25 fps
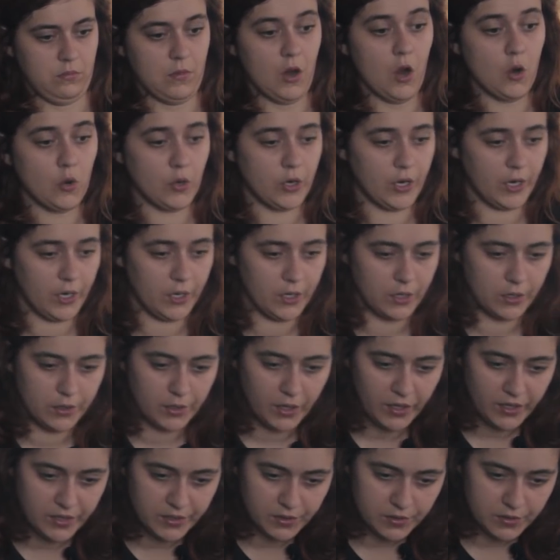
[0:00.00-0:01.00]
Okay,
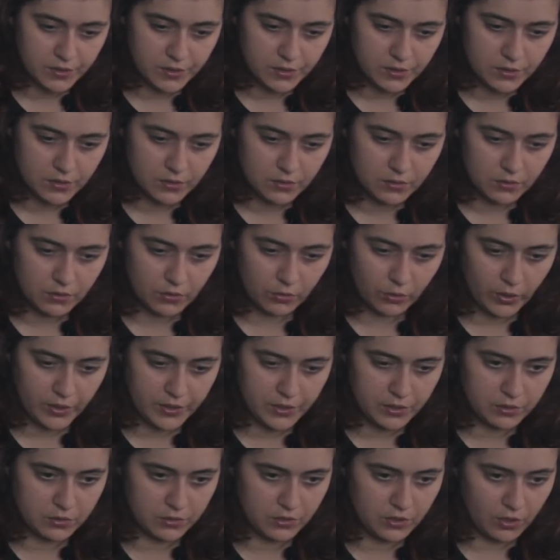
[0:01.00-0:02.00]
nice. Do I
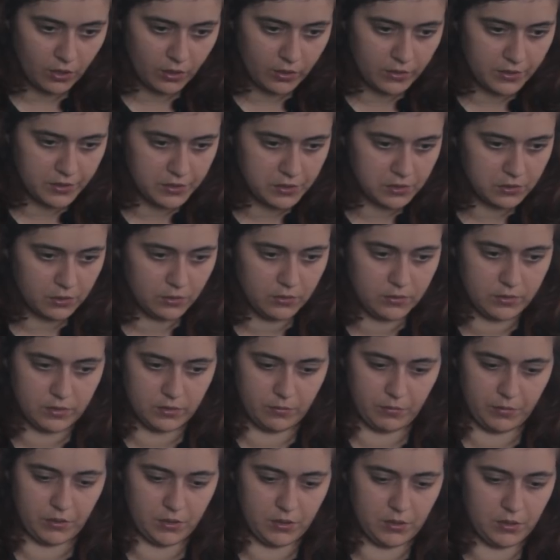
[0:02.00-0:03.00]
need to yarn install
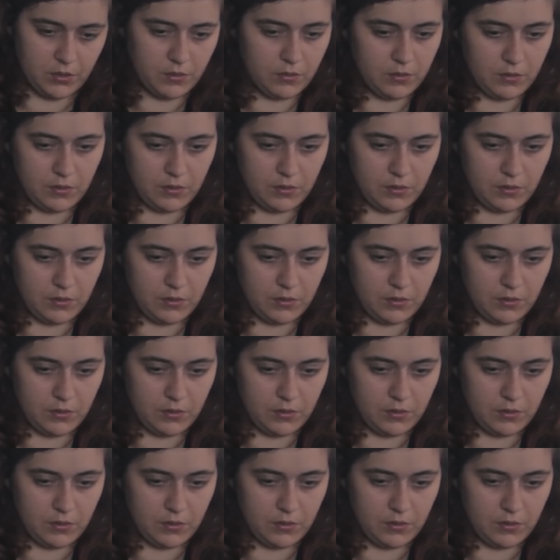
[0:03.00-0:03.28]
something?